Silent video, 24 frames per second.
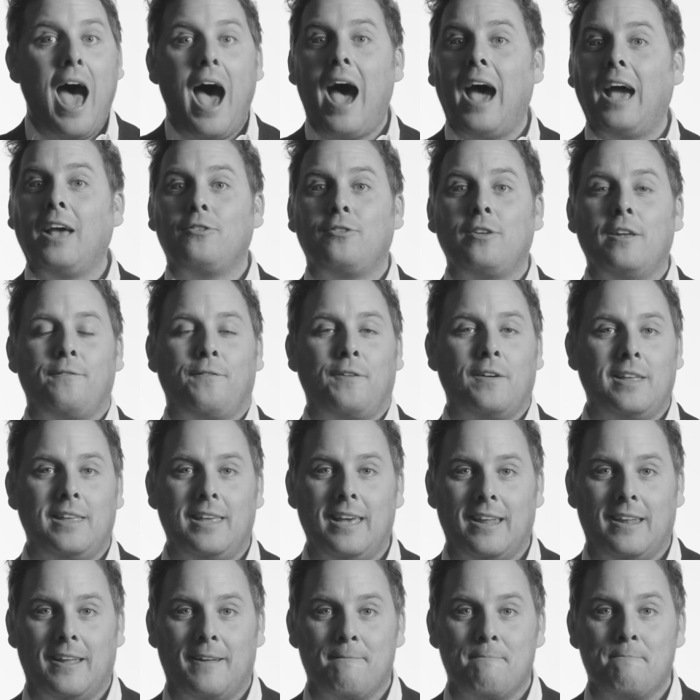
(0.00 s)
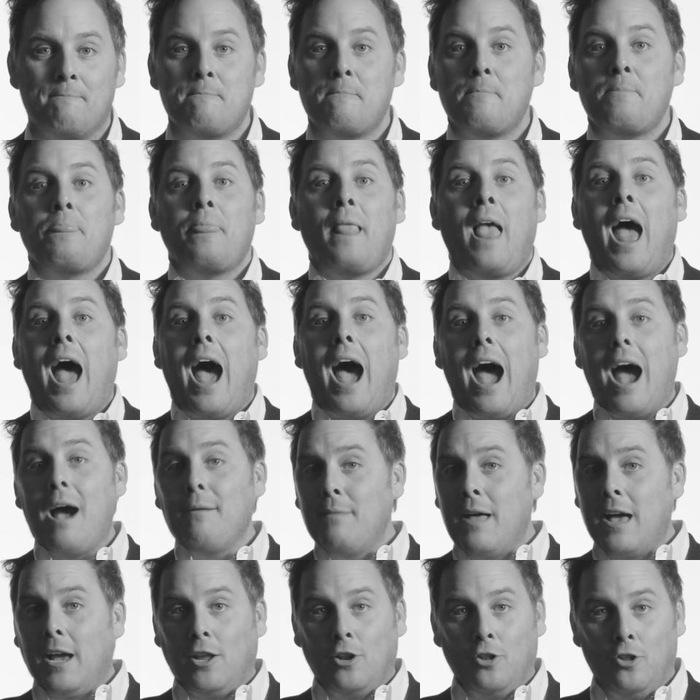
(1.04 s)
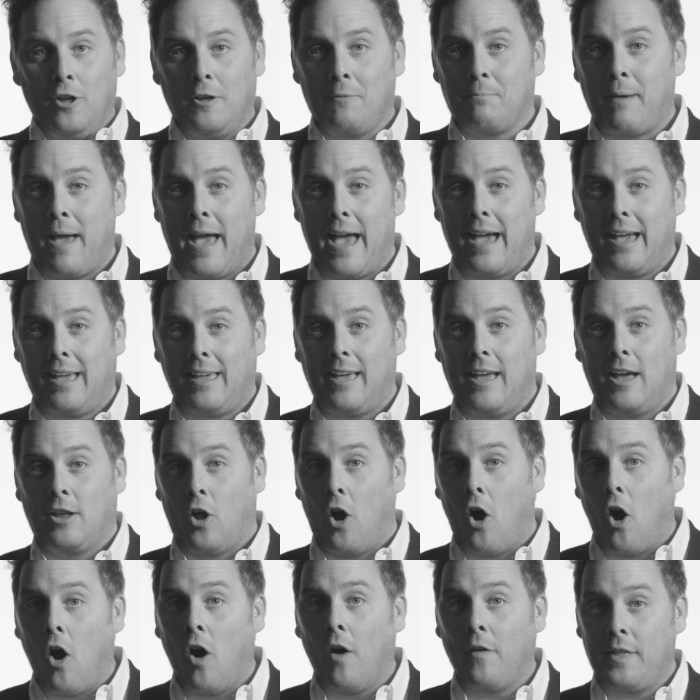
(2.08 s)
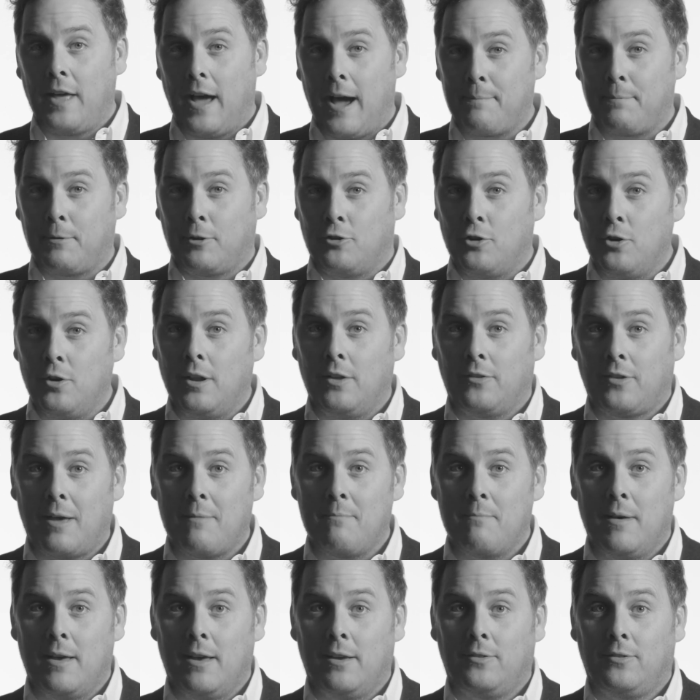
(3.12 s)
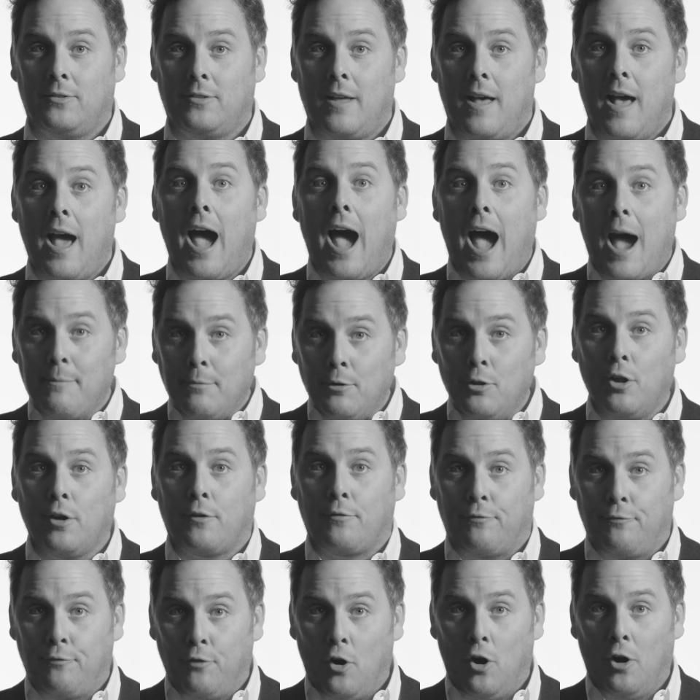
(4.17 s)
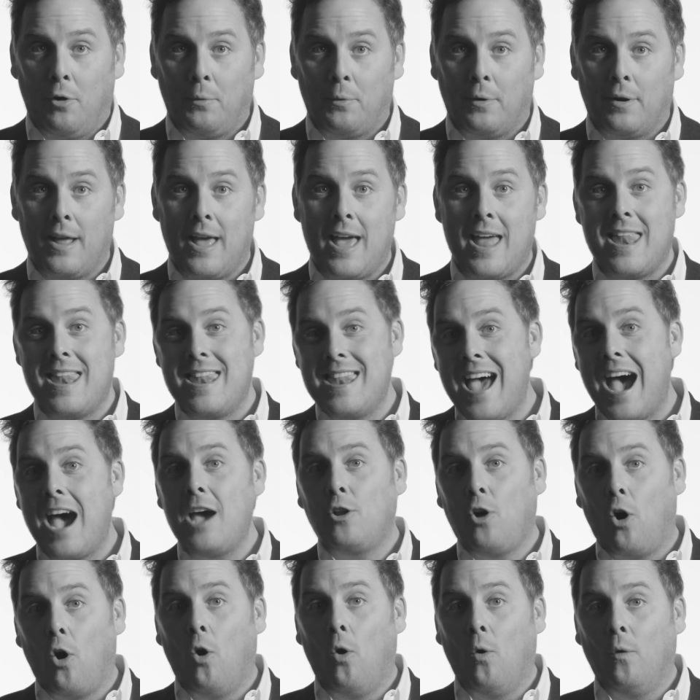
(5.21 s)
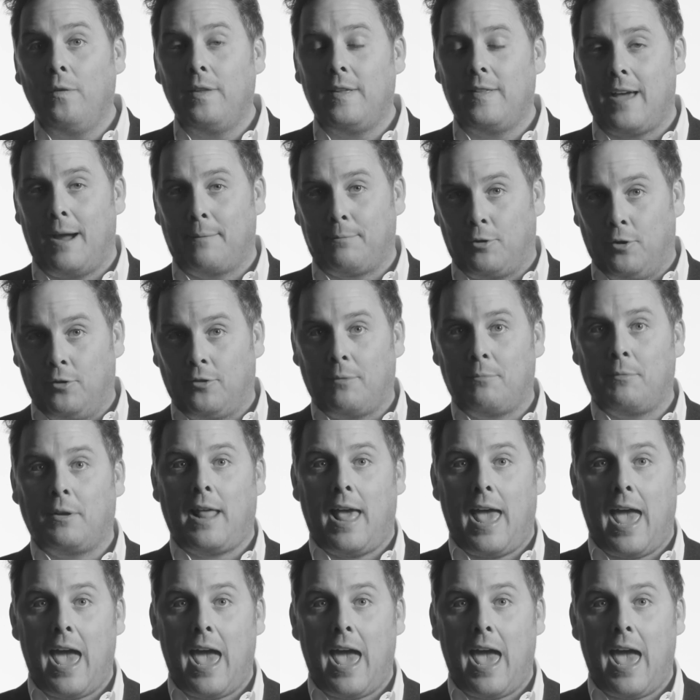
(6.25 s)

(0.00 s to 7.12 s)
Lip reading: I said forget it. I'm not gonna look back at all the opportunities I missed. I'm gonna look forward at not only the opportunities I'm gonna